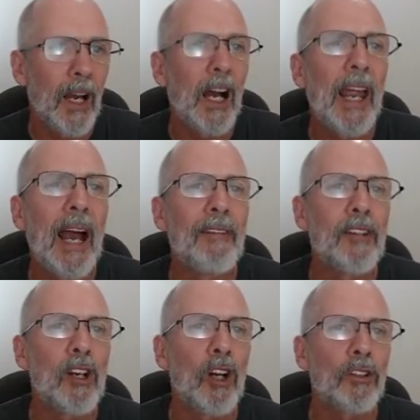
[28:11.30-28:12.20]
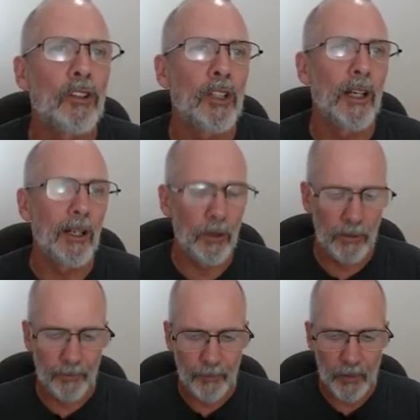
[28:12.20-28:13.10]
I have got to go,
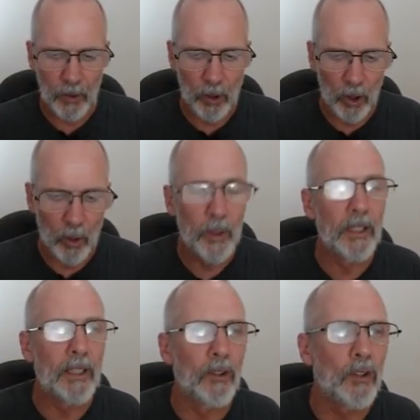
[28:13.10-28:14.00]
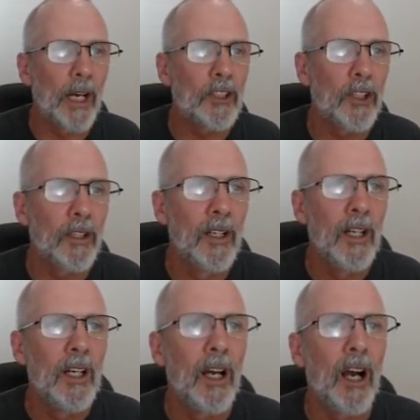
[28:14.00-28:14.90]
or with the contraction,
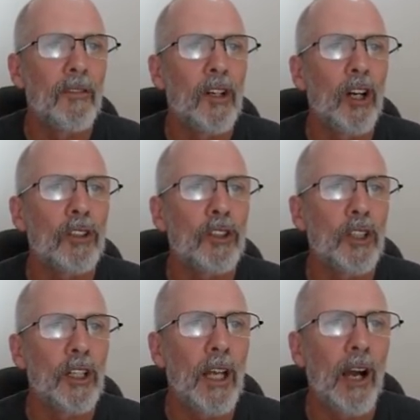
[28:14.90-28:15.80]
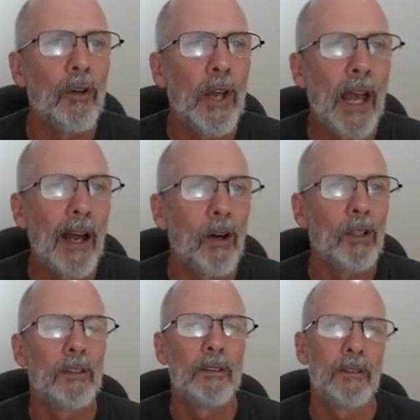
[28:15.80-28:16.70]
I've got to go now.
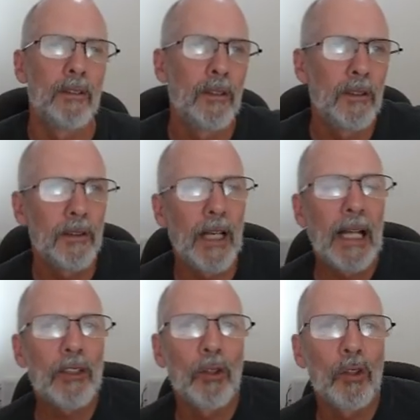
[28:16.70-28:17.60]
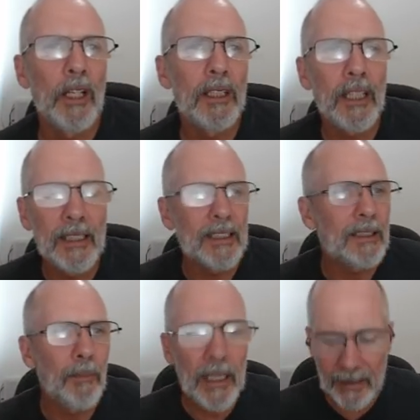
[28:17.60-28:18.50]
That's all.
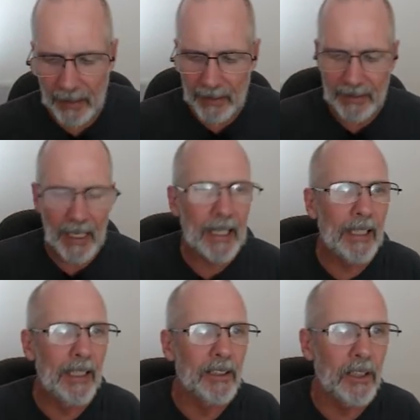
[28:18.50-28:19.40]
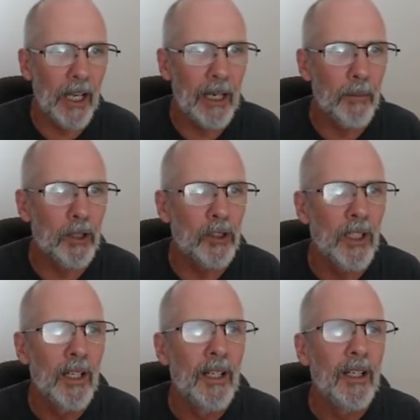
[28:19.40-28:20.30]
It means exactly the same as
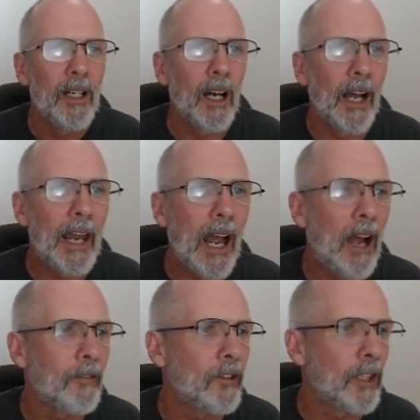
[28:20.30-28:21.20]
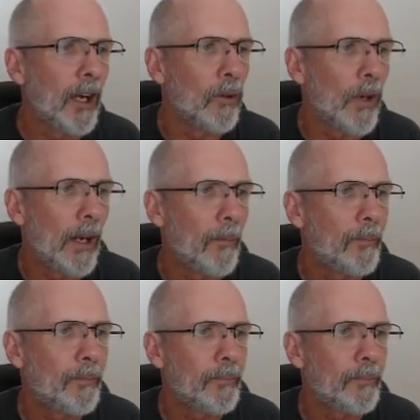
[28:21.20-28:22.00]
I have to go now.